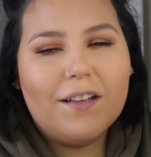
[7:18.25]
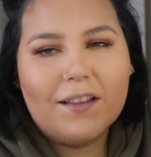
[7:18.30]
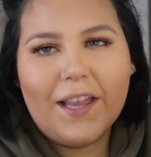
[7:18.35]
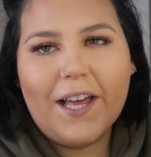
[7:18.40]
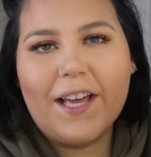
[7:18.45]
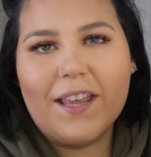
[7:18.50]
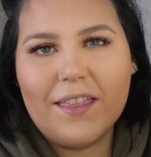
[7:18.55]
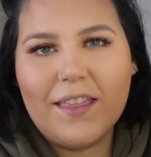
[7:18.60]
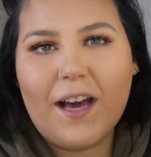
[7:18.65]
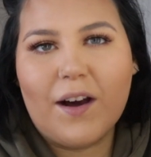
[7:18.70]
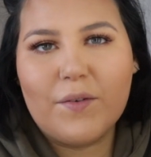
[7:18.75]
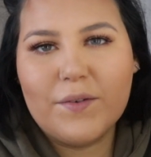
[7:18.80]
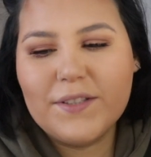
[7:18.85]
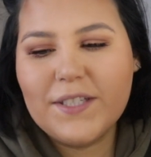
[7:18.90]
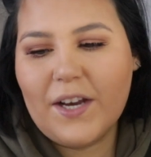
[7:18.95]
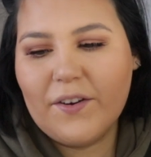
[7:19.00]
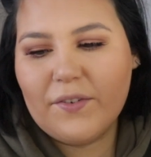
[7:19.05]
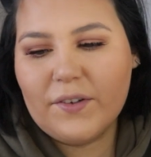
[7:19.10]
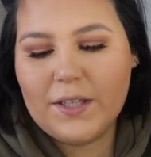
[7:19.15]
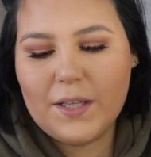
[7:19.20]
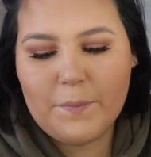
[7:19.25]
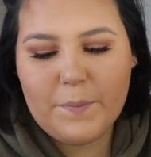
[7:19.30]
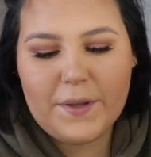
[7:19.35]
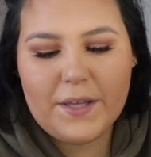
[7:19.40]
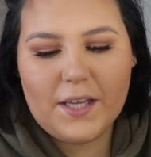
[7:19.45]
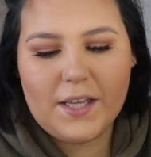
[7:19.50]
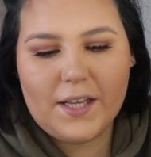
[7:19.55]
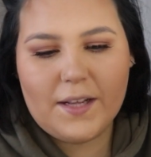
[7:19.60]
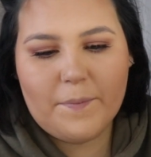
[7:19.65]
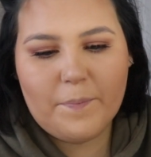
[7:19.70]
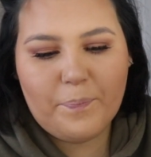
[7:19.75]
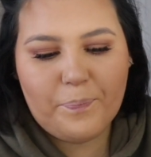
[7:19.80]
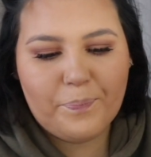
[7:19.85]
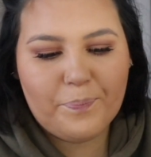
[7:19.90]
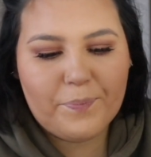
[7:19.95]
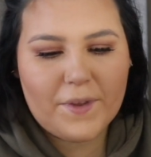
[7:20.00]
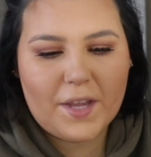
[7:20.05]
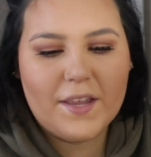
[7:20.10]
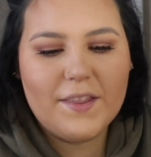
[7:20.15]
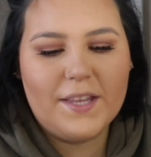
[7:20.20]
like that would definitely be
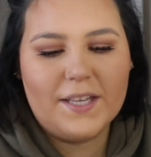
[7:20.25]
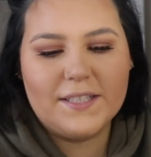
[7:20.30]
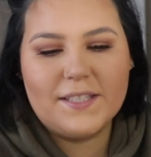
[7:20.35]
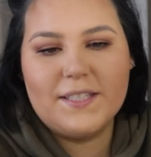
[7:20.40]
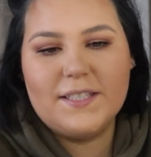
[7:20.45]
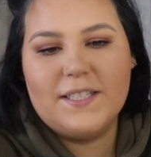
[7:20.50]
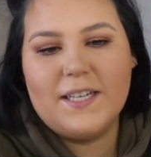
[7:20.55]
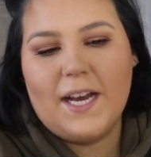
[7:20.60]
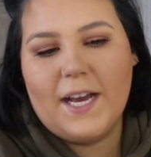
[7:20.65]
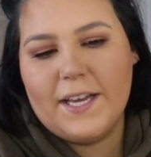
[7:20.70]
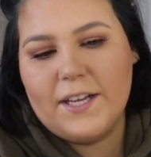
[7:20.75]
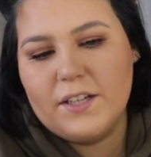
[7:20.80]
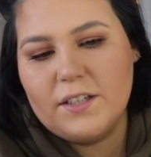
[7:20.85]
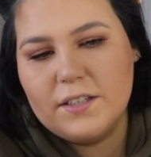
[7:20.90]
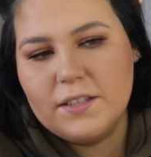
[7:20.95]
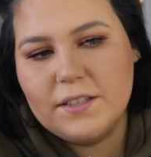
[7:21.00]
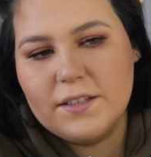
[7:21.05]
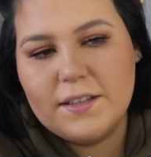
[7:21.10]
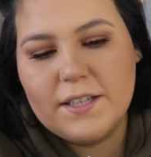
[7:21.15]
this style.